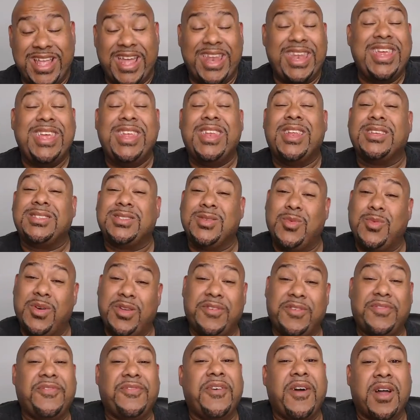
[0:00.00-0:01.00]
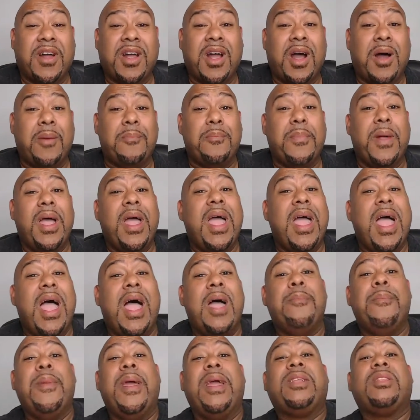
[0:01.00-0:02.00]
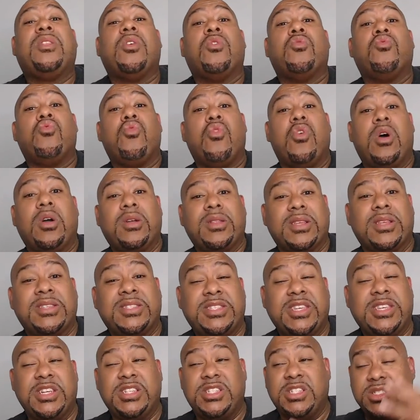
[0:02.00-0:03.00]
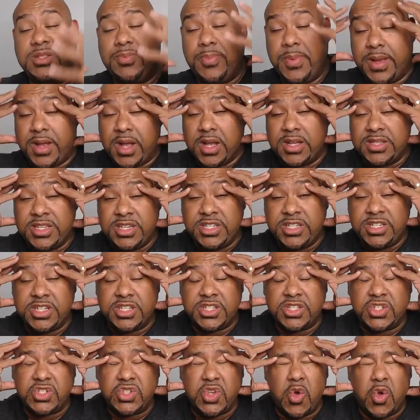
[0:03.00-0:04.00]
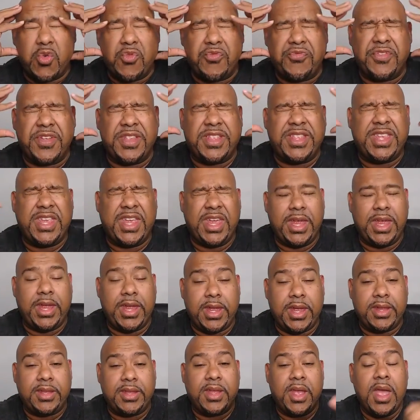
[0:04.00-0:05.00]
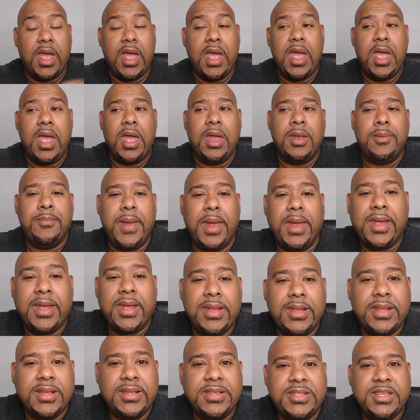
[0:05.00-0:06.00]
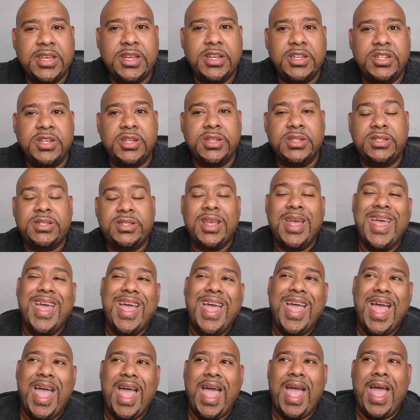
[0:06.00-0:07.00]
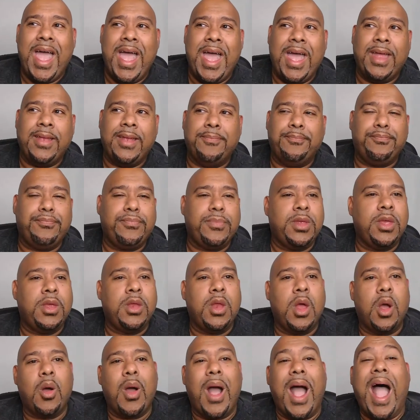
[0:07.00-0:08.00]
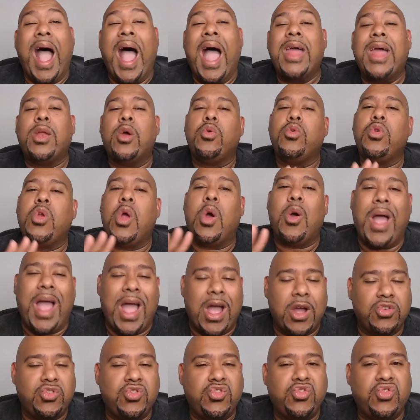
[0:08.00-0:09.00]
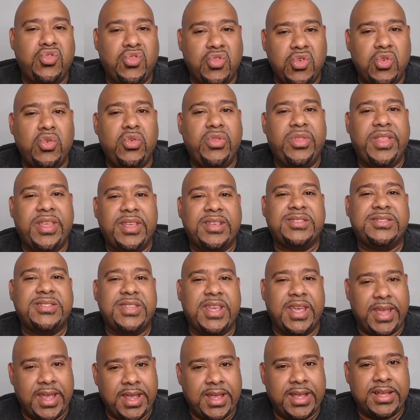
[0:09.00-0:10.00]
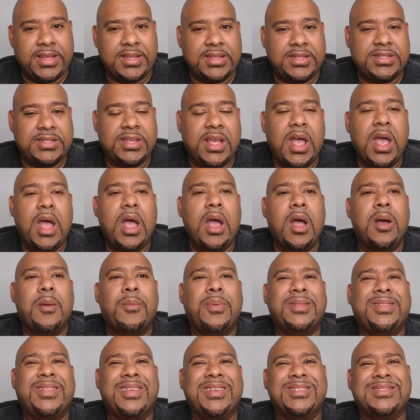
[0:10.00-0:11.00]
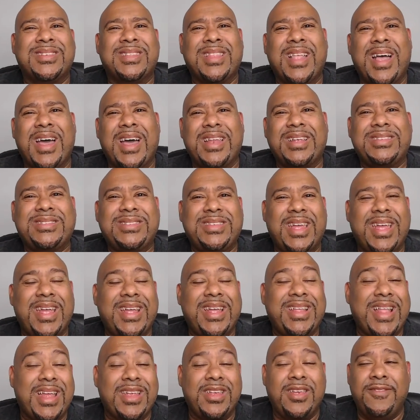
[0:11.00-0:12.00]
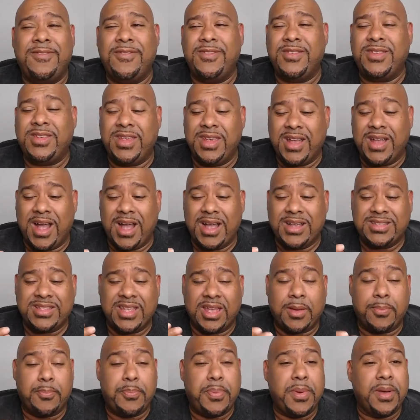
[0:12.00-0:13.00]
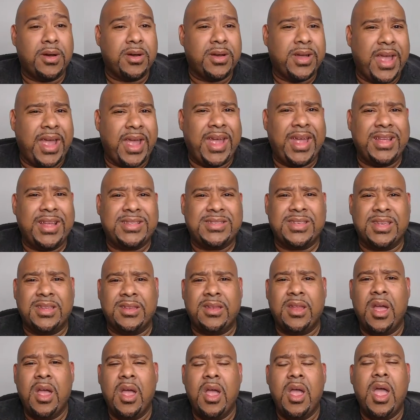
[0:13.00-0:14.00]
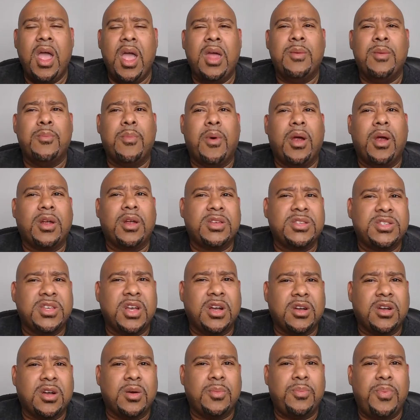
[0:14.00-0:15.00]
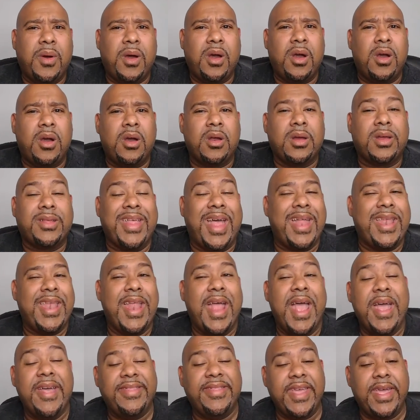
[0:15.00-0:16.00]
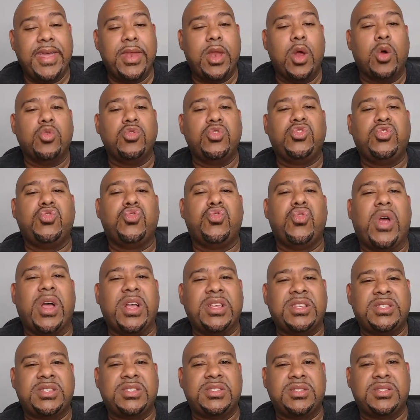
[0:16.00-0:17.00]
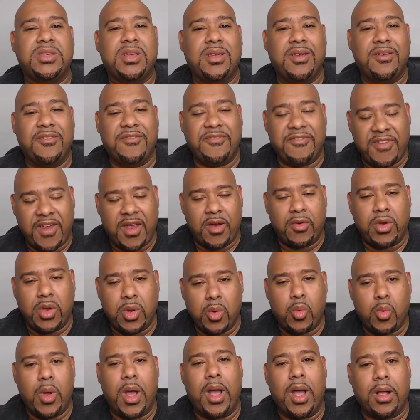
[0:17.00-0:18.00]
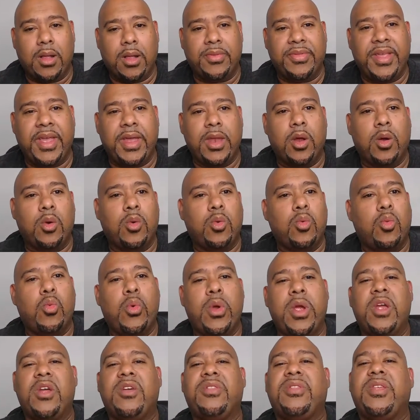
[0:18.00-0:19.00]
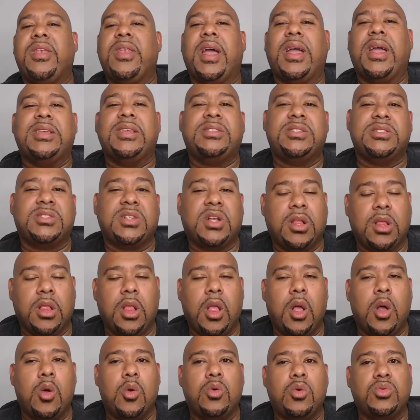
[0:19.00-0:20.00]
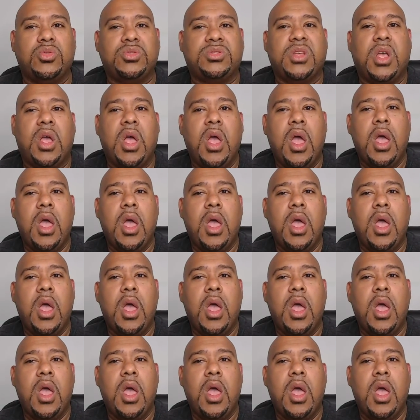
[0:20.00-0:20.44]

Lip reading: that he doesn't want to fuck up and make the wrong decisions because he's just so fatigued in making decisions. And, you know, I don't know how true this is, but there's a lot of saying that if you see guys like Bill Gates and Mark Zuckerberg, that they don't dress very well. They don't wear the nicest clothes